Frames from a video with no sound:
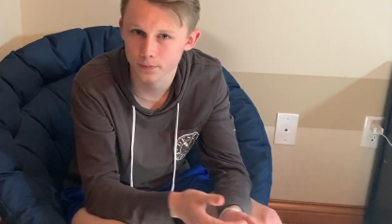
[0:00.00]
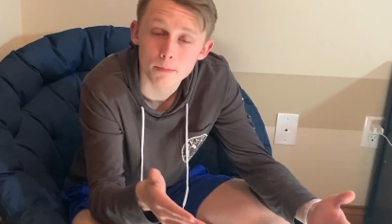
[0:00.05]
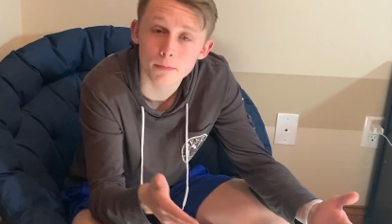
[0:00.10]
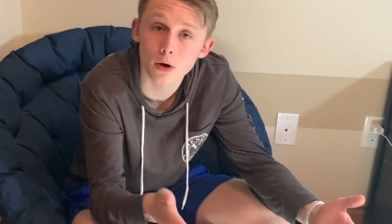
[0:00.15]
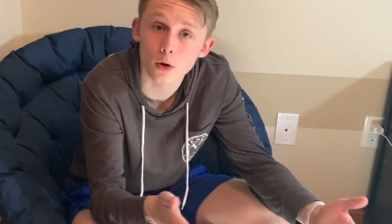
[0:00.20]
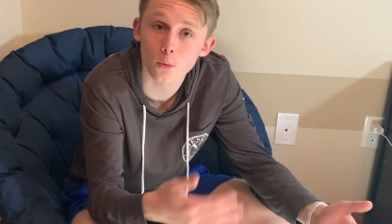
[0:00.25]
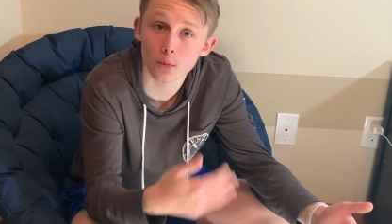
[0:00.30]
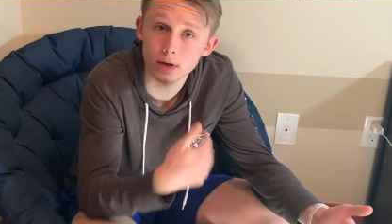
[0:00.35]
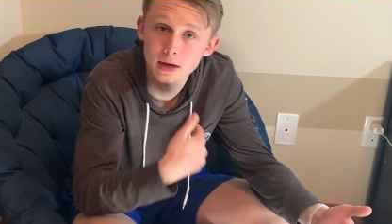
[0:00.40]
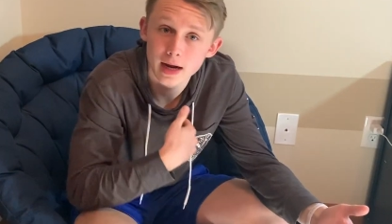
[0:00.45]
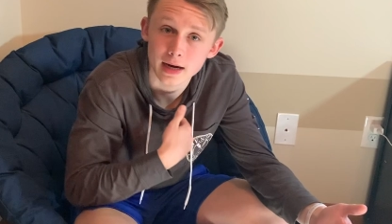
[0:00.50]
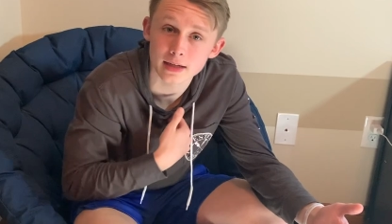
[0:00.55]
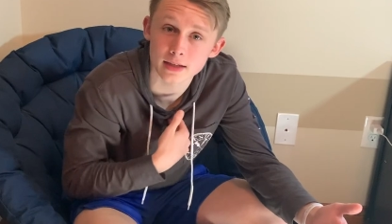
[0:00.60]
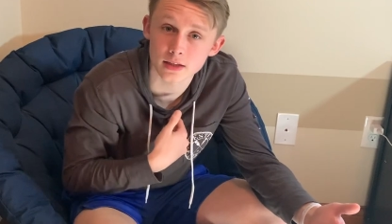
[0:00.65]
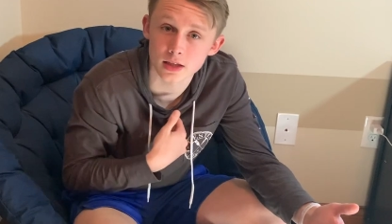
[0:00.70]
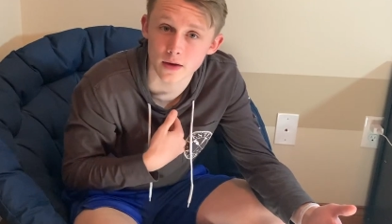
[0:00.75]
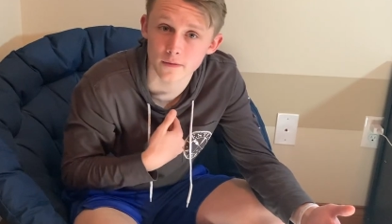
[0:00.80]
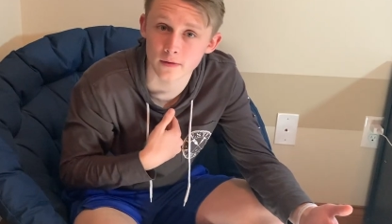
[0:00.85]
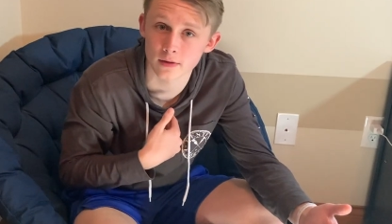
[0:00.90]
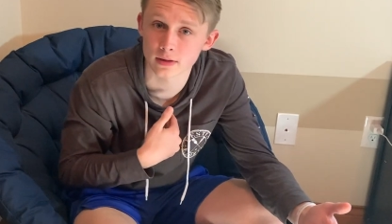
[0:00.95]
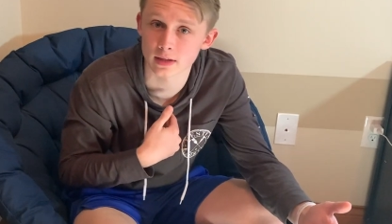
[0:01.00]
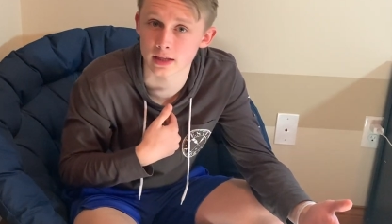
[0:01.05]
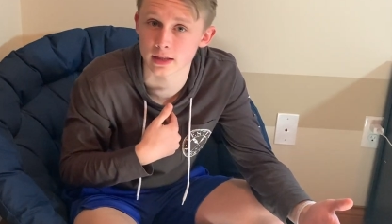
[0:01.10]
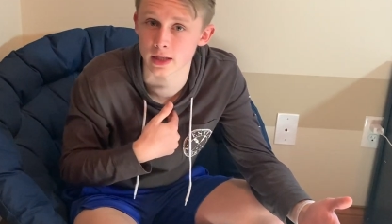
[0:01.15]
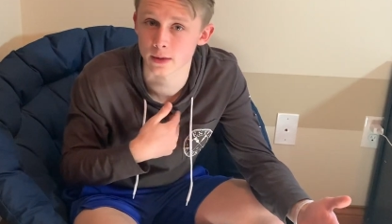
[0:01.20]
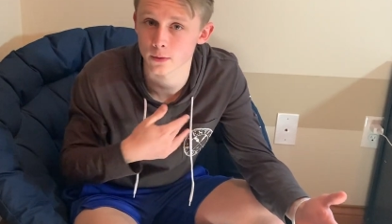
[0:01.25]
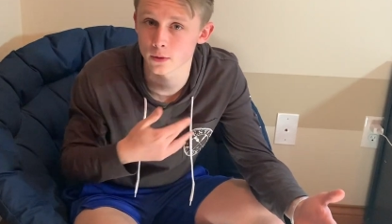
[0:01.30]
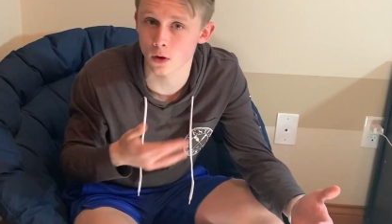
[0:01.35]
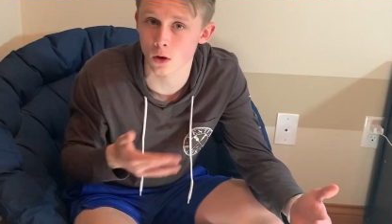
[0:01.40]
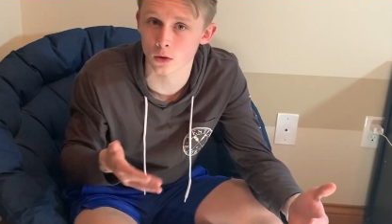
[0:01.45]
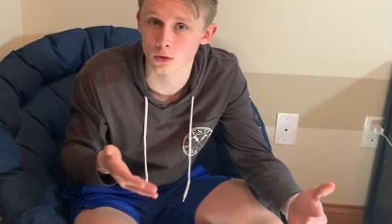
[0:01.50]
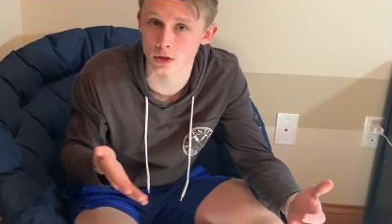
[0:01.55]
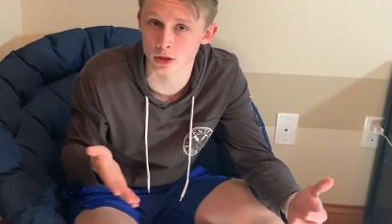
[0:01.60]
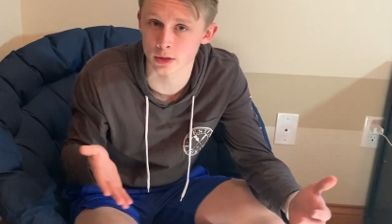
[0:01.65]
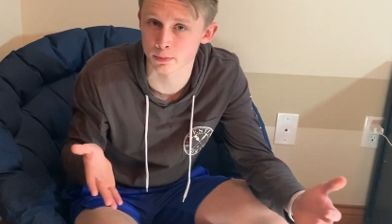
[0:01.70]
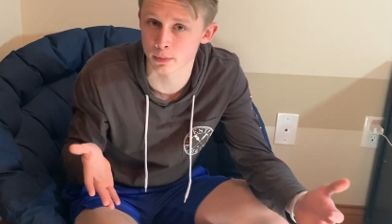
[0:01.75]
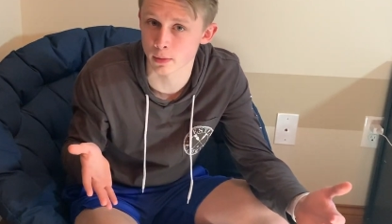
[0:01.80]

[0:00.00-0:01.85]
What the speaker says: But when I discovered that they were all just